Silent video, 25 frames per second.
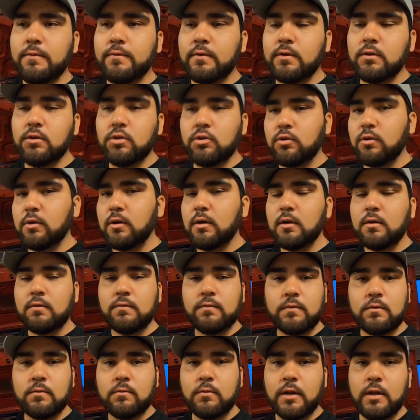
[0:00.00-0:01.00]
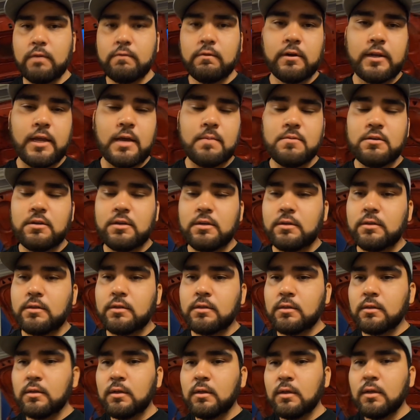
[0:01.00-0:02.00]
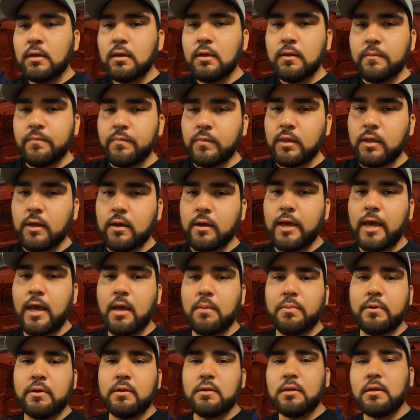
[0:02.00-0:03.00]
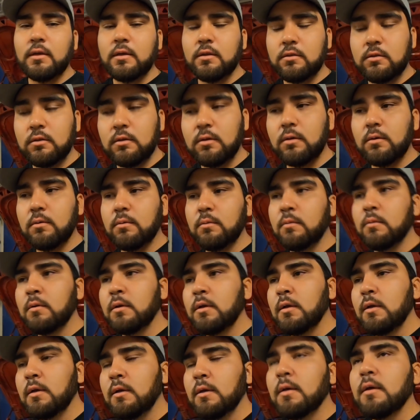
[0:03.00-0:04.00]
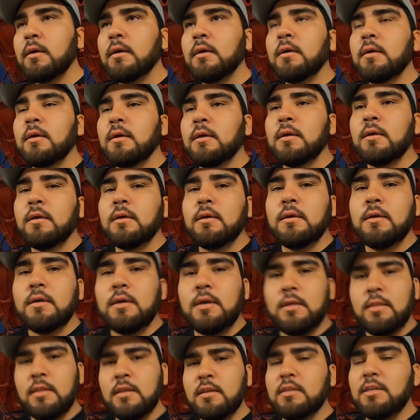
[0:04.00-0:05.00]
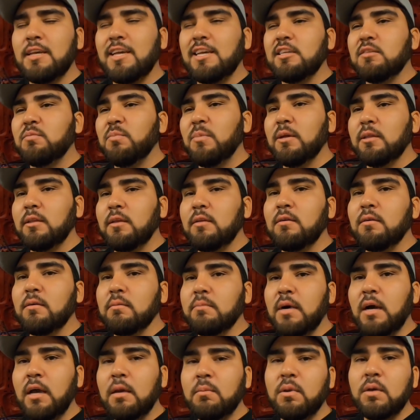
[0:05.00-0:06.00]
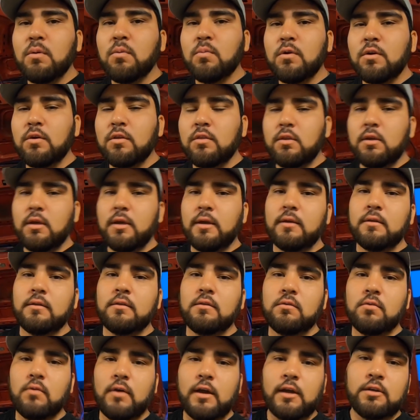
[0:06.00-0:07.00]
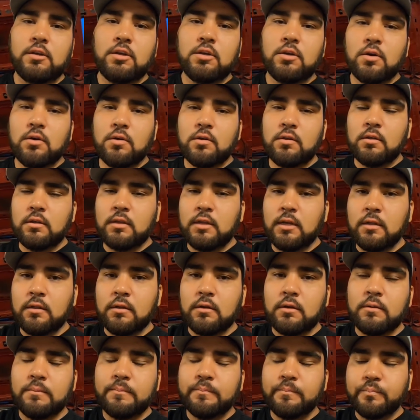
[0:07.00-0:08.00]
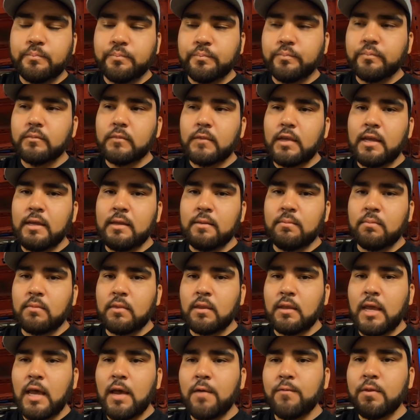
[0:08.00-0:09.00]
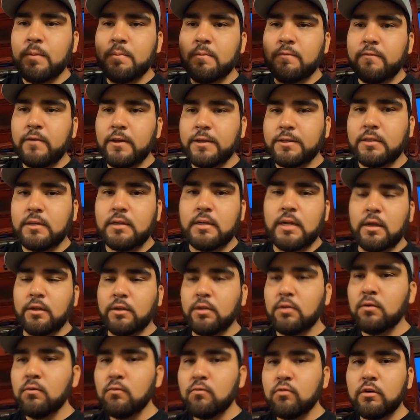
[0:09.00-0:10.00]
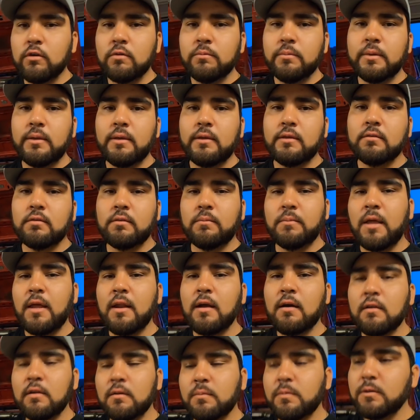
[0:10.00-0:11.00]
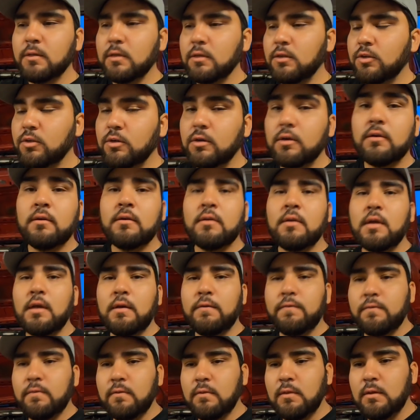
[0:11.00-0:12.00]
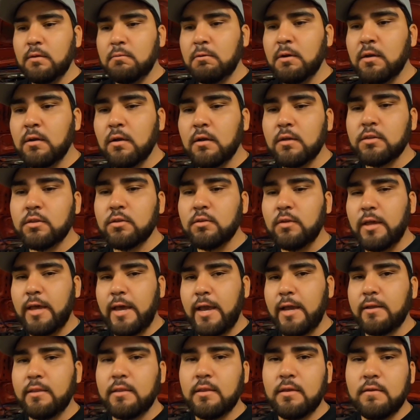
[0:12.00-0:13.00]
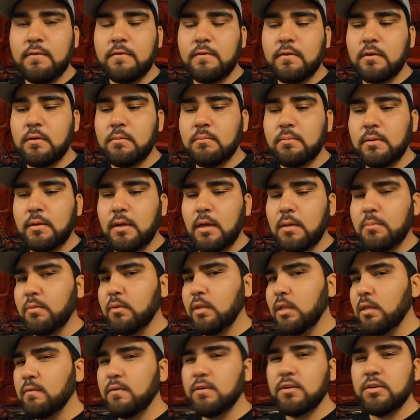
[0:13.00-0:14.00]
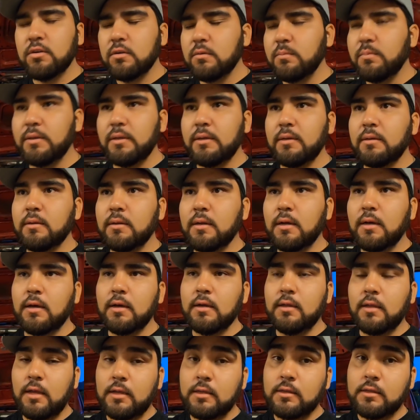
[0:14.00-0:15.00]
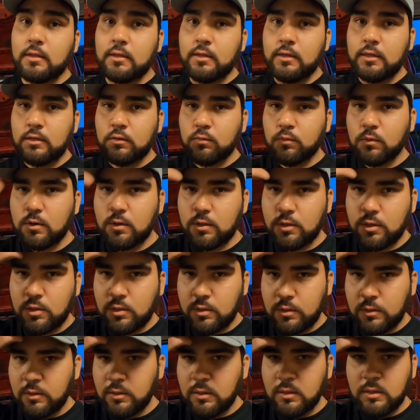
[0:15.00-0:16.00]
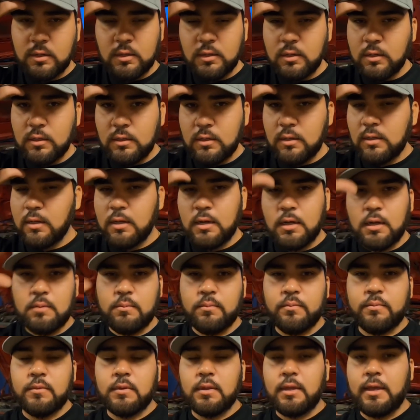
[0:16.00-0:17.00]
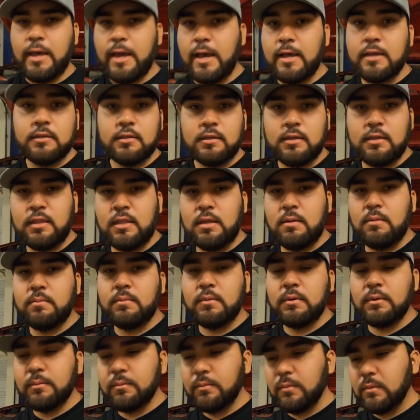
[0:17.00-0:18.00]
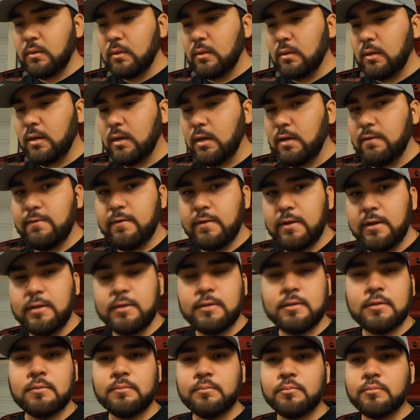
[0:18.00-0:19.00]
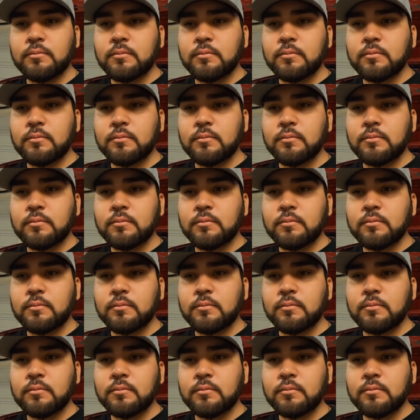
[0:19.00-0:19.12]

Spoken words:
for your truck for whatever damages happened. So in this aspect, you know, it might be worth it to actually go to the dealer and have them fix it. Now, don't quote me, because I'm not 100% sure if the recall is still active, but I believe it should be. It's at least worth asking them if it is.